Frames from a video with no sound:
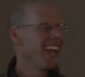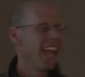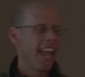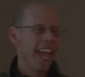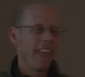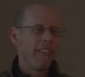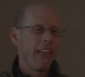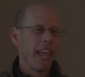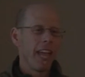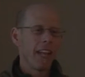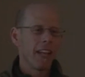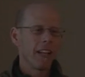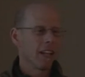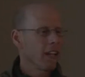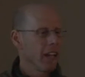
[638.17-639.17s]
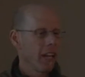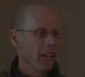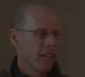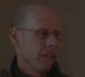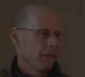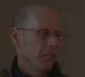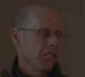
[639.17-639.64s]
And then uh,
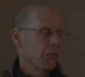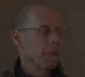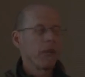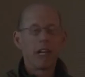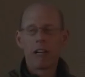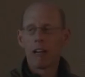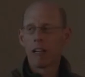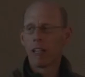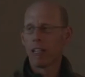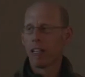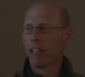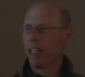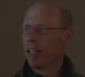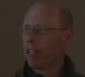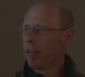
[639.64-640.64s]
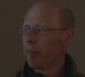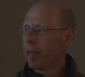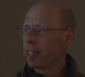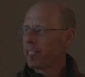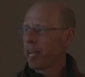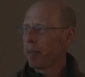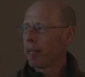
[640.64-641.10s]
it disappeared.
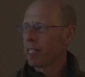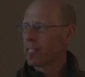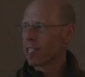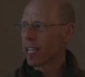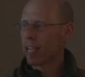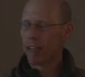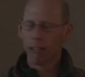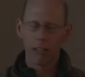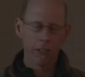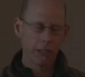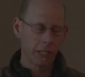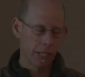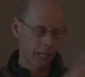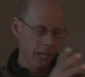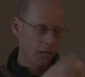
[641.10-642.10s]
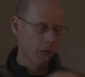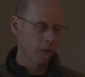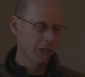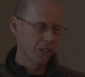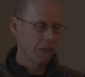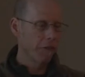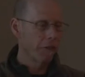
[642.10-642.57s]
About ten minutes later, another kid who
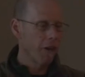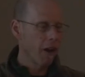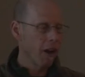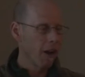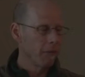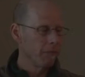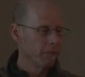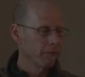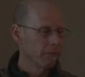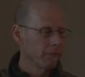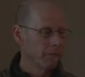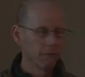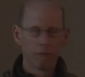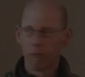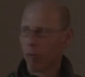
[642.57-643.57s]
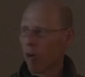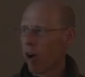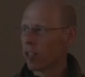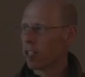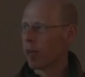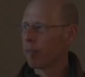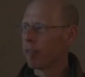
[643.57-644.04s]
works on the farm
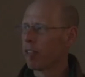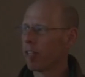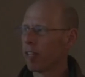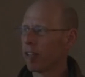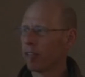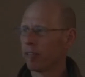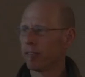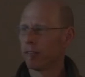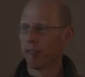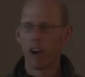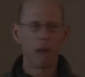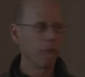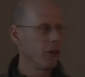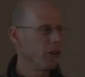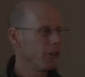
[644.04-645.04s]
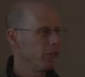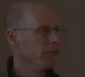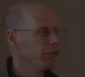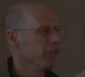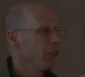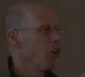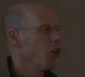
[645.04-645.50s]
walked up the farm
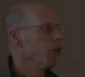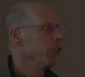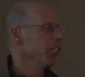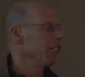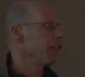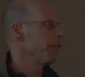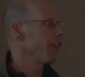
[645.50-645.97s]
road holding the